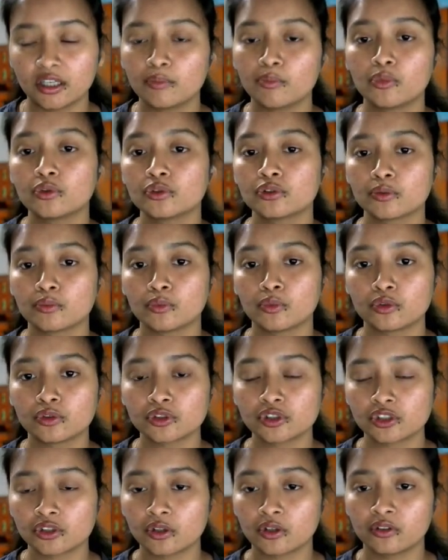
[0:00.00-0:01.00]
The
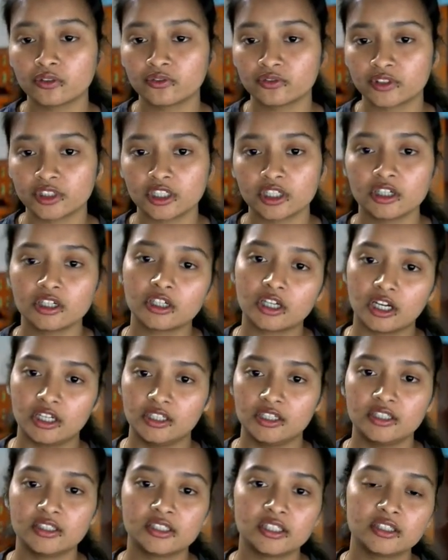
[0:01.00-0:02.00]
most of the
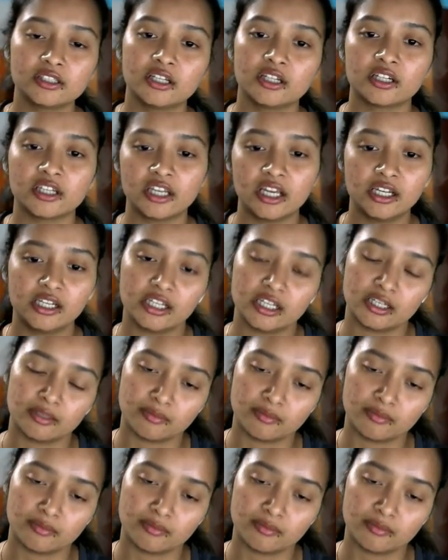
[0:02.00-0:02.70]
colors in the real